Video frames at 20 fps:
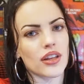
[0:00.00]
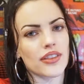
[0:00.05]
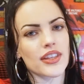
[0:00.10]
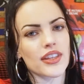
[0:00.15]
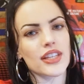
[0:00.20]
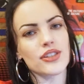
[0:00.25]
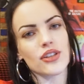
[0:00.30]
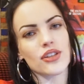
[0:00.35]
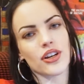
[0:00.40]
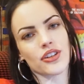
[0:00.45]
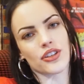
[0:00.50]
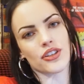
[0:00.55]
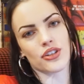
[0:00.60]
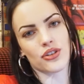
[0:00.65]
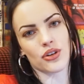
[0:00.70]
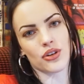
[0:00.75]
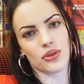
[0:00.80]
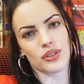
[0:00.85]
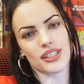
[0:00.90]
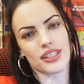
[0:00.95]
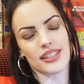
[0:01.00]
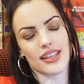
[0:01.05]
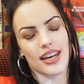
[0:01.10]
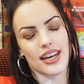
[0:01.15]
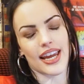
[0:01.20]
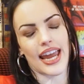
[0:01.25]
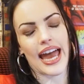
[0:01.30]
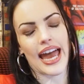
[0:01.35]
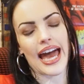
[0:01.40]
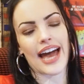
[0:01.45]
These are the notes that
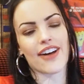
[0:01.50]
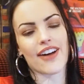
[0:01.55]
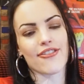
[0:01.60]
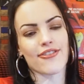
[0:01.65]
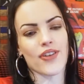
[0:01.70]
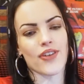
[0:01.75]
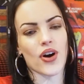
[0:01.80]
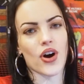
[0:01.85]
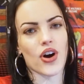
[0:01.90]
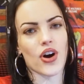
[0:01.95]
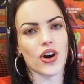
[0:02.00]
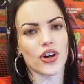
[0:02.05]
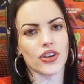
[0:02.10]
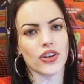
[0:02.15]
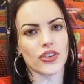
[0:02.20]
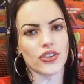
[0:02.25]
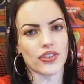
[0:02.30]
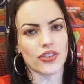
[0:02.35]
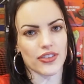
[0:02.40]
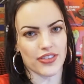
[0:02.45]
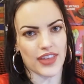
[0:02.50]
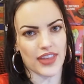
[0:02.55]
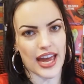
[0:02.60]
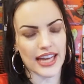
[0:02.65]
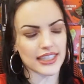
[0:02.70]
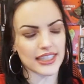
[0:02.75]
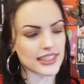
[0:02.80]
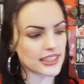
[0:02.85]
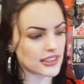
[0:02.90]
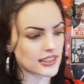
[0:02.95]
I have on that.
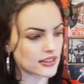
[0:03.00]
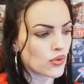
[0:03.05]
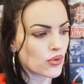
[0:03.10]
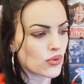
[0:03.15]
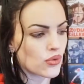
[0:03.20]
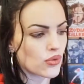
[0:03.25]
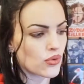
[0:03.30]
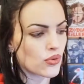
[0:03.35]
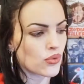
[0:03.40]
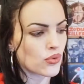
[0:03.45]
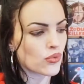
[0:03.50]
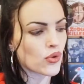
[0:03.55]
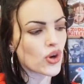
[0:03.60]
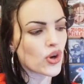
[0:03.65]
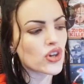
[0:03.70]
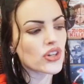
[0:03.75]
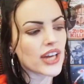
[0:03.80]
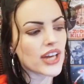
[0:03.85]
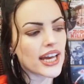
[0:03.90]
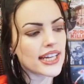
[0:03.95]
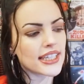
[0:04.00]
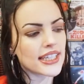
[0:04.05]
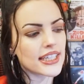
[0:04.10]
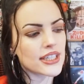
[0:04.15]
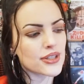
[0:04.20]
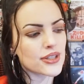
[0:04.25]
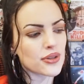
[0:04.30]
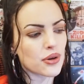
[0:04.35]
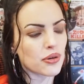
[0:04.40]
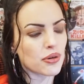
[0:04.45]
Royal Canin
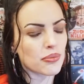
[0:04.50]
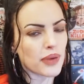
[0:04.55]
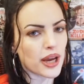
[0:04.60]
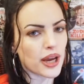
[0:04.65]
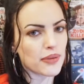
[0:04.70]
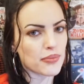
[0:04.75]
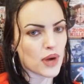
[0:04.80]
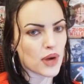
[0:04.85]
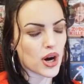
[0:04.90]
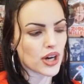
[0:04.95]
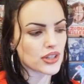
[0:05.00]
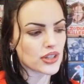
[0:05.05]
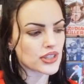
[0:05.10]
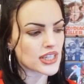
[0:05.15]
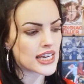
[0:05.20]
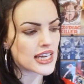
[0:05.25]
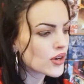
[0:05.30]
is owned by Mars.